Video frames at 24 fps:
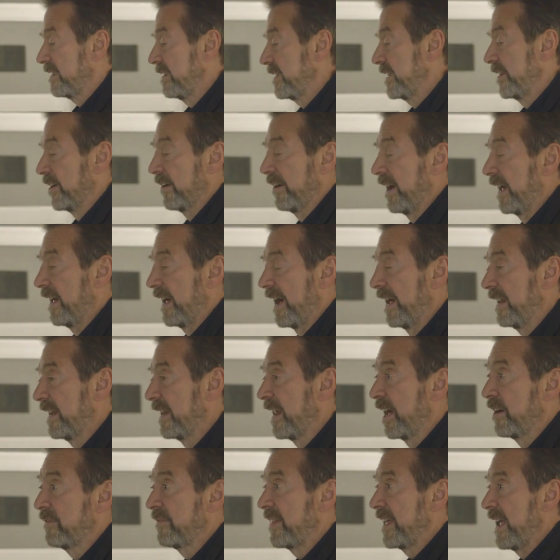you know, I, I,
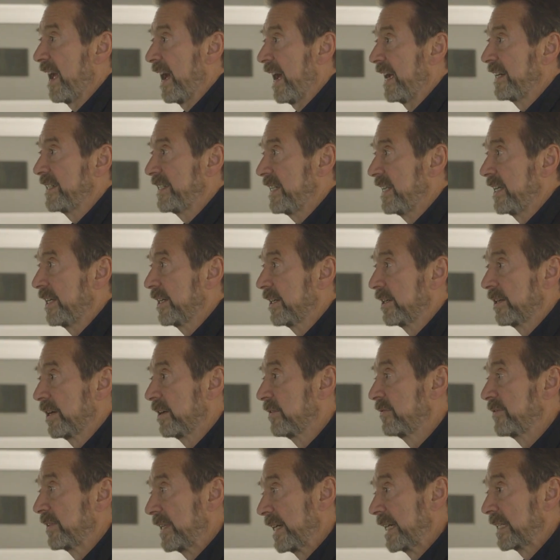love the idea
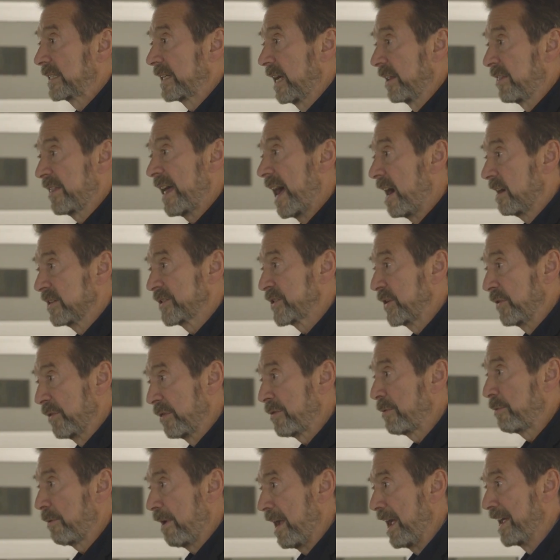of like a thousand
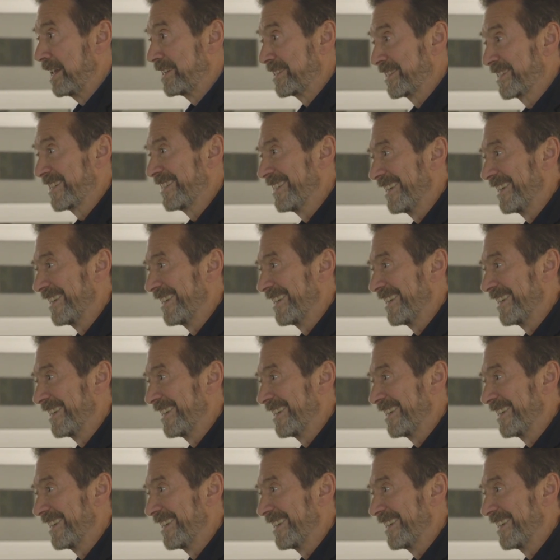threads,